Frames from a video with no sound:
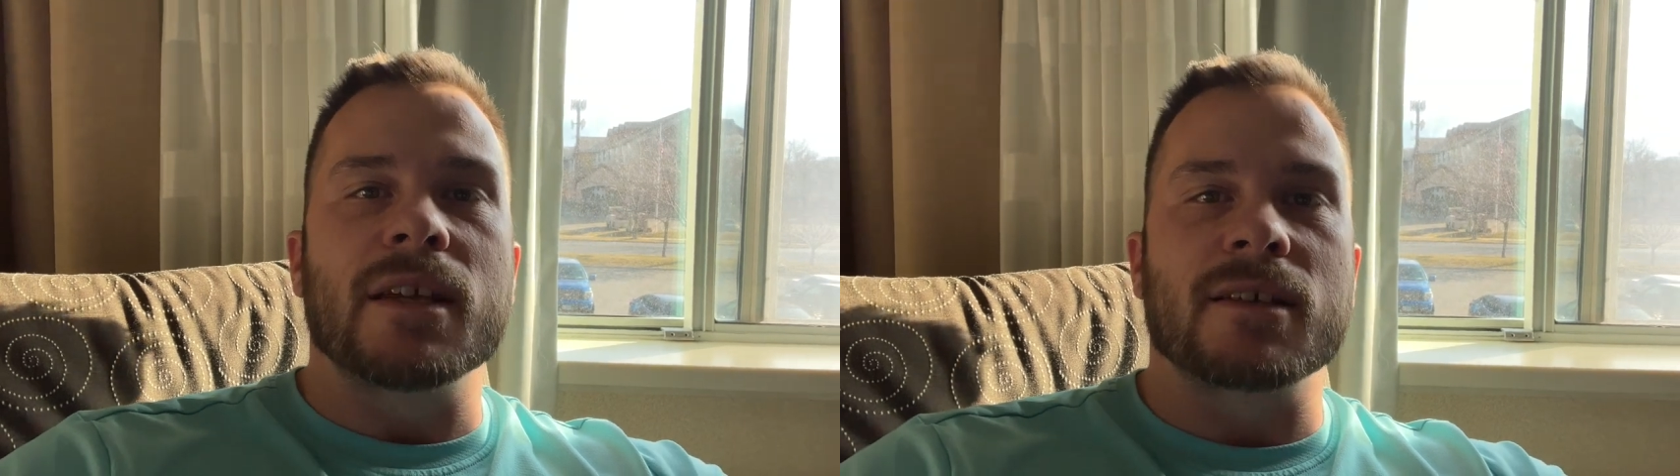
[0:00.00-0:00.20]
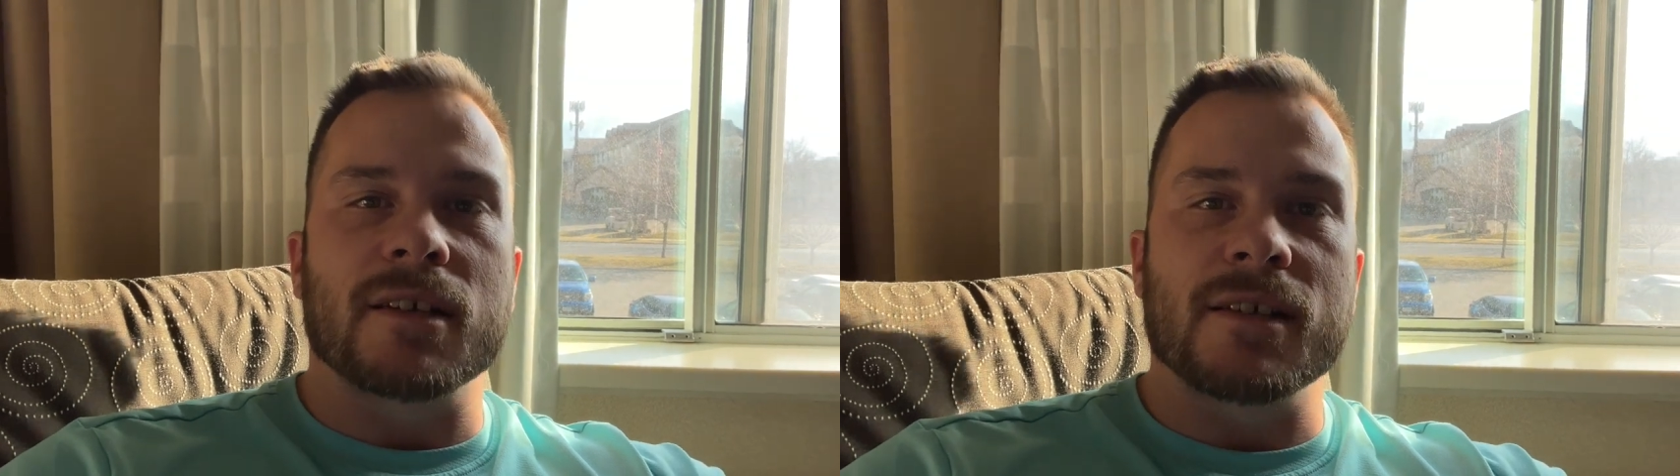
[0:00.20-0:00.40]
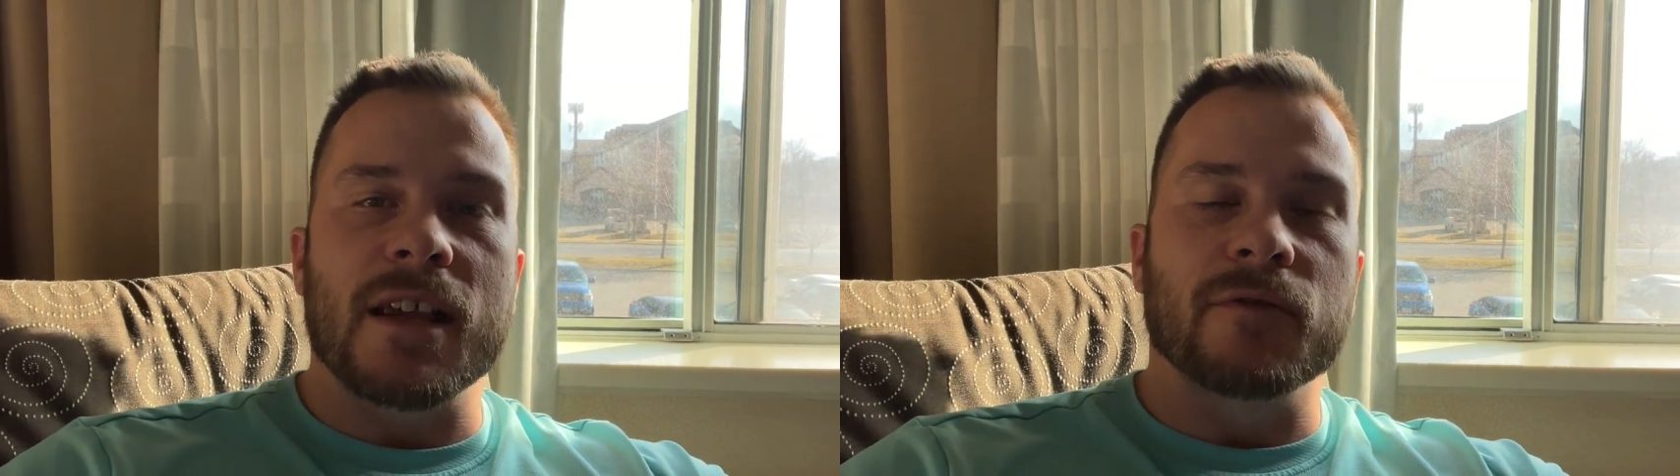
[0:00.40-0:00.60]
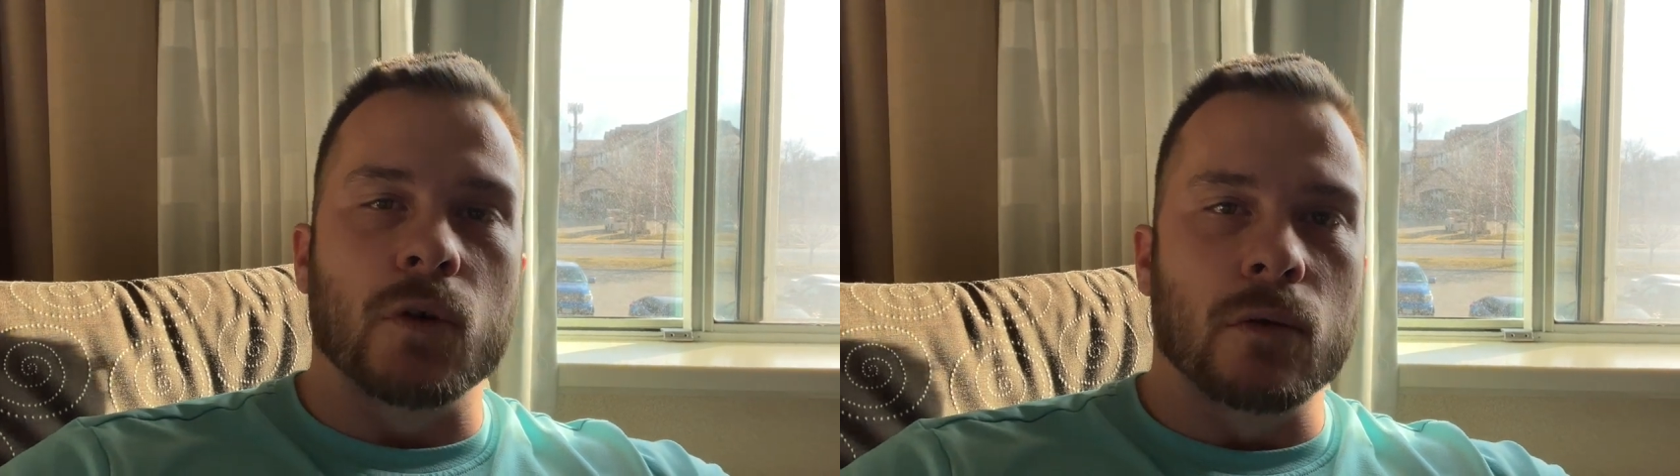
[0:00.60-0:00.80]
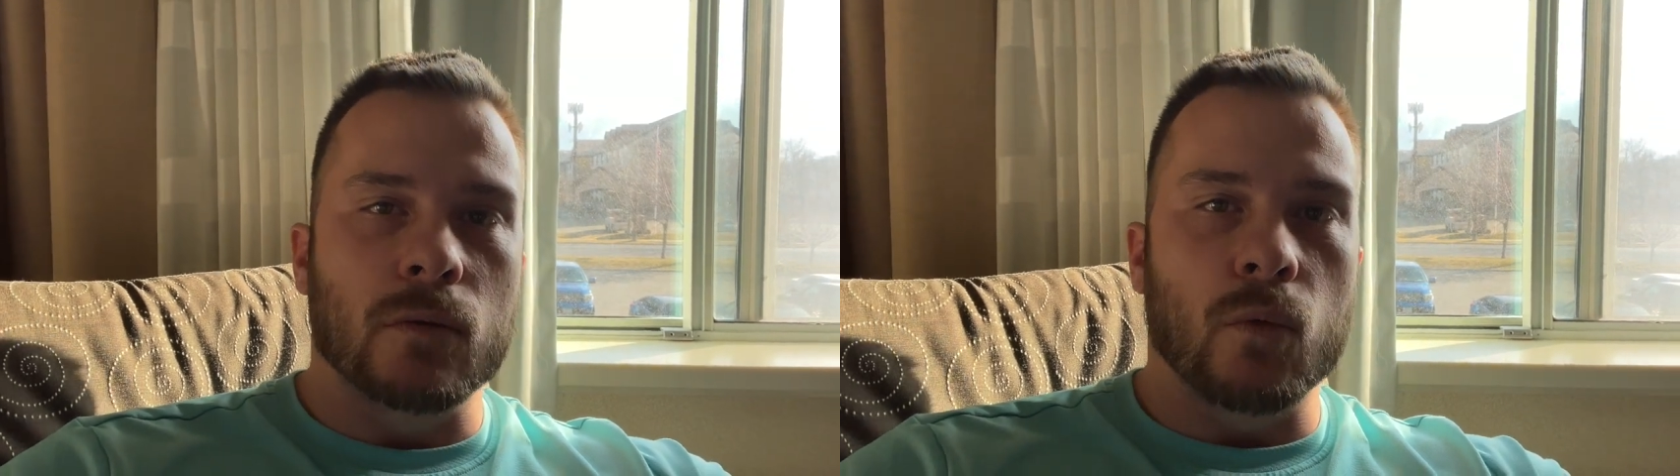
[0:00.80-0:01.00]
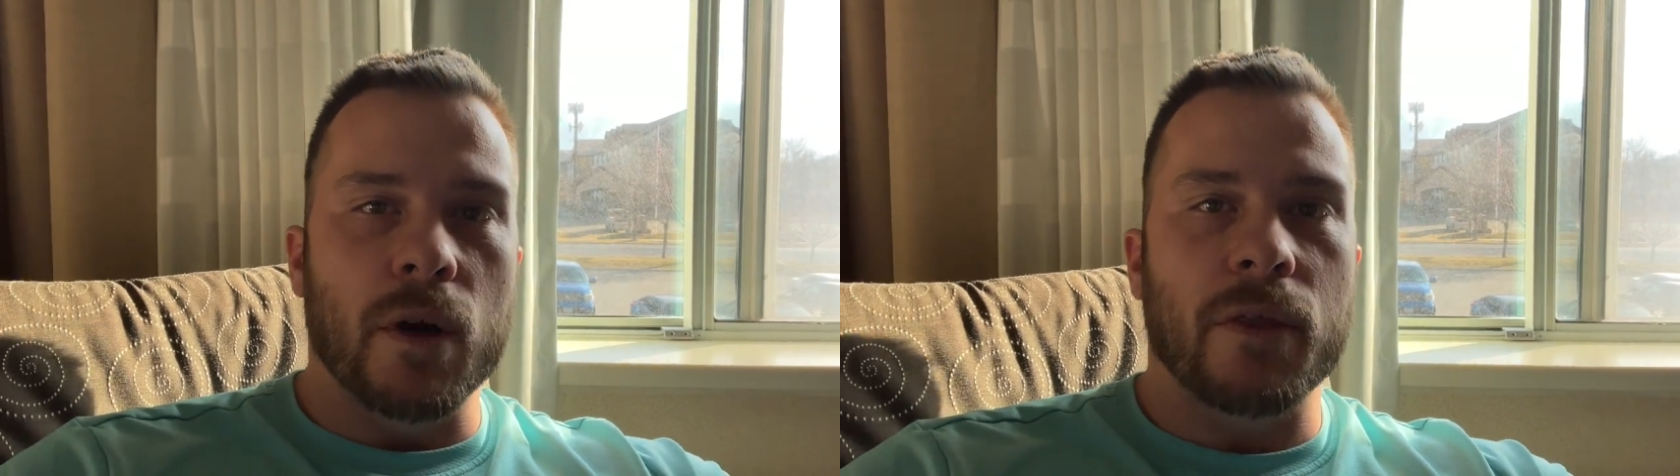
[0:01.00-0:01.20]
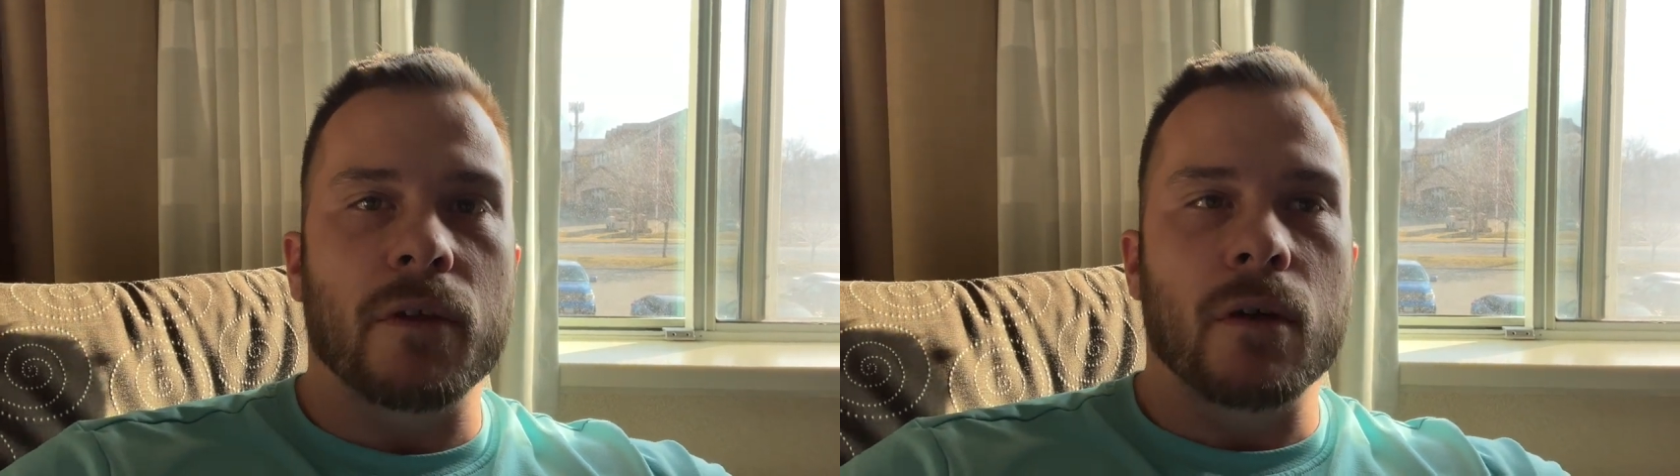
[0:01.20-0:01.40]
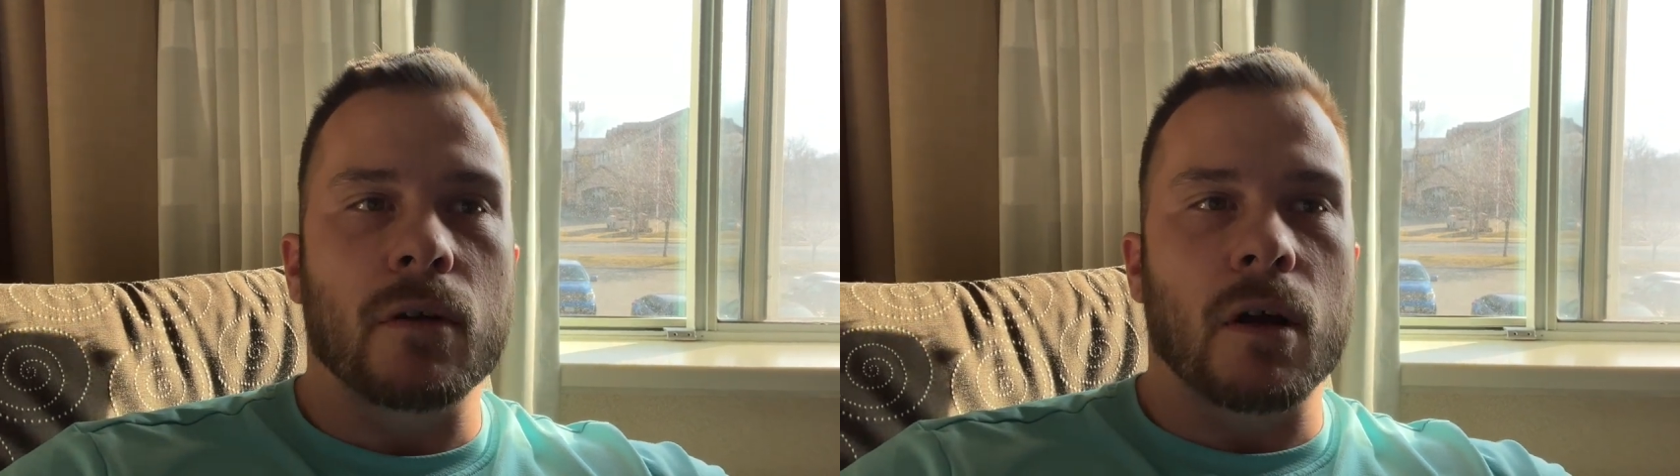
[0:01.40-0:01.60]
successful with
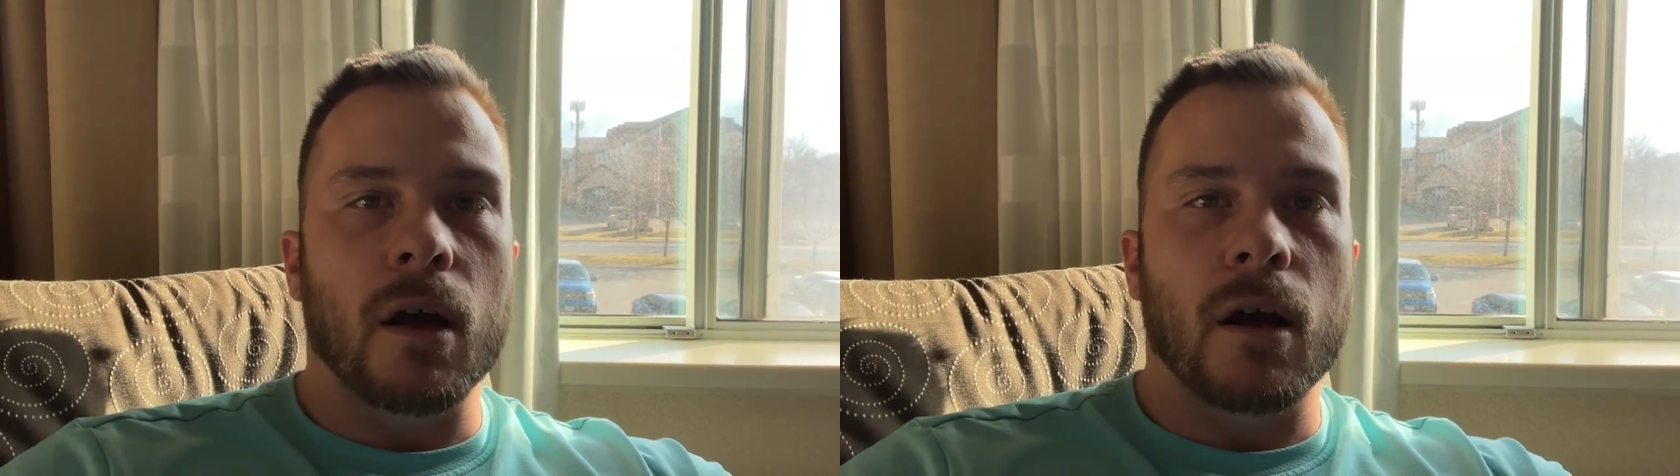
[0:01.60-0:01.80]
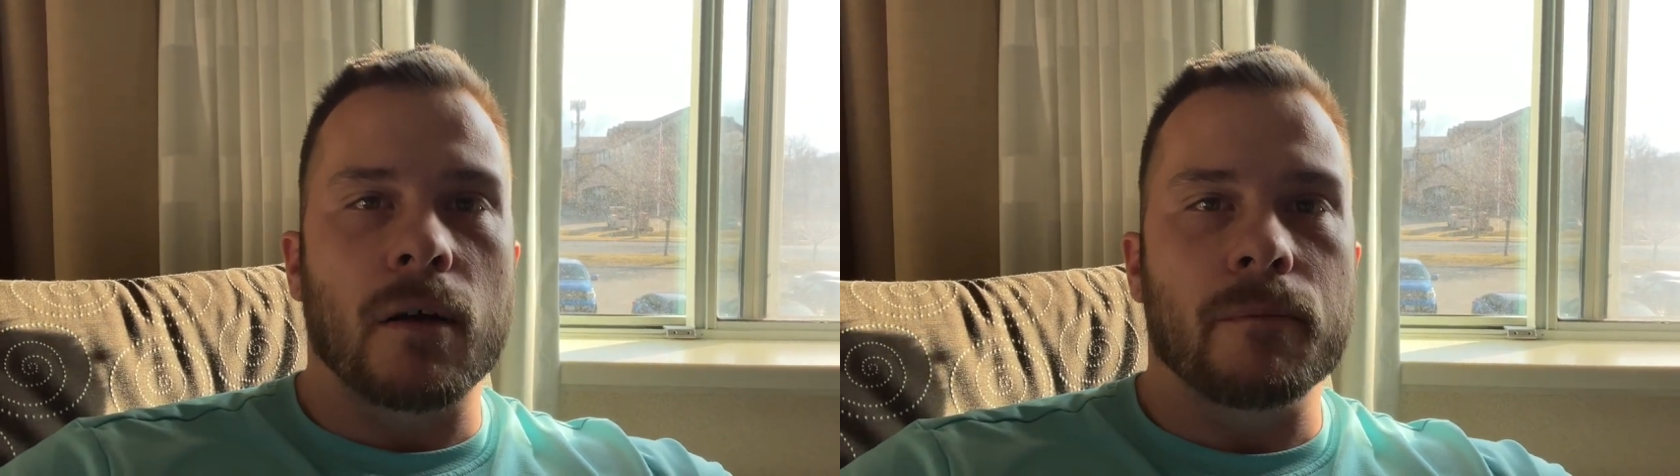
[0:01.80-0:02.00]
uh,